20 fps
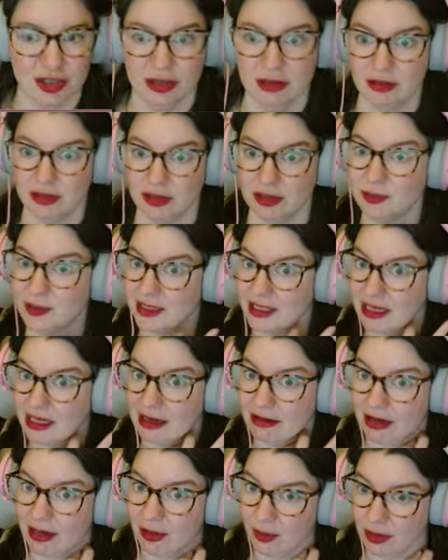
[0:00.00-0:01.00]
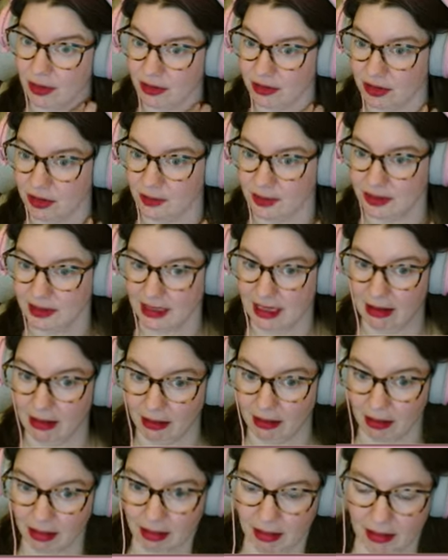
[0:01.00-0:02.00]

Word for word: upset her, anyone. Don't upset her.